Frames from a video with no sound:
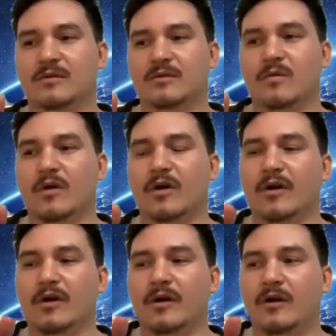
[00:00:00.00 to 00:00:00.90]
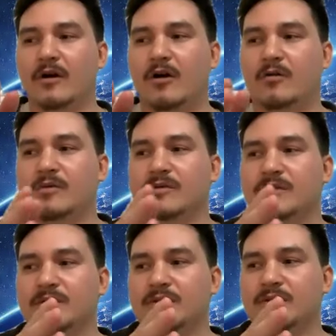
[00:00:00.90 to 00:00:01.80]
we're
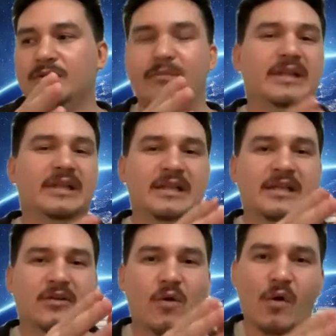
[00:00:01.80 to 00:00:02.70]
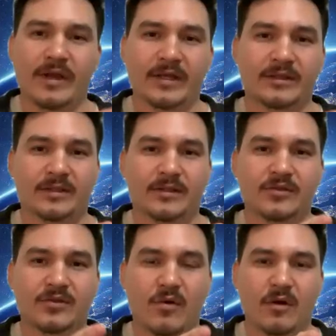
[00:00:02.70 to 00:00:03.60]
almost completely oriented
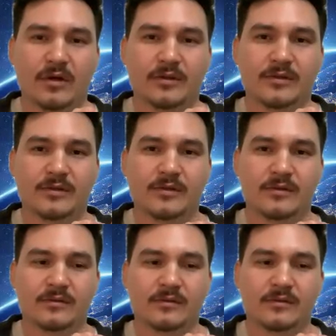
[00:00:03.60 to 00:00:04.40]
towards